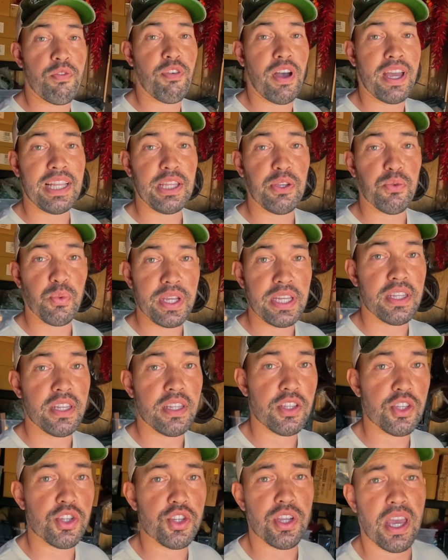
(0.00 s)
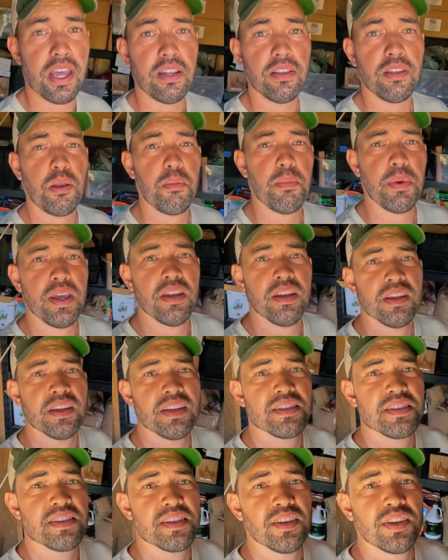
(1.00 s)
finally redid the shed a little bit.
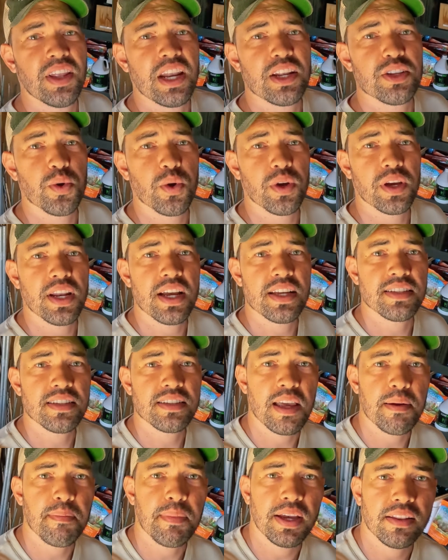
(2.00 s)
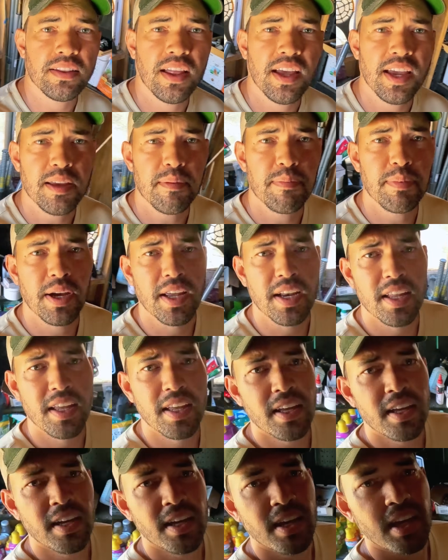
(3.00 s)
It's still not as organized as I might like, but
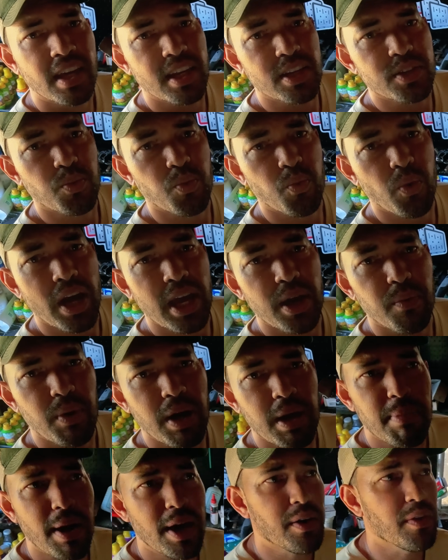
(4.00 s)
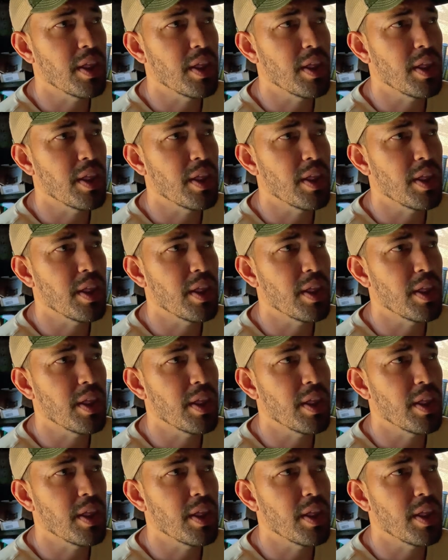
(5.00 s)
it is way, way better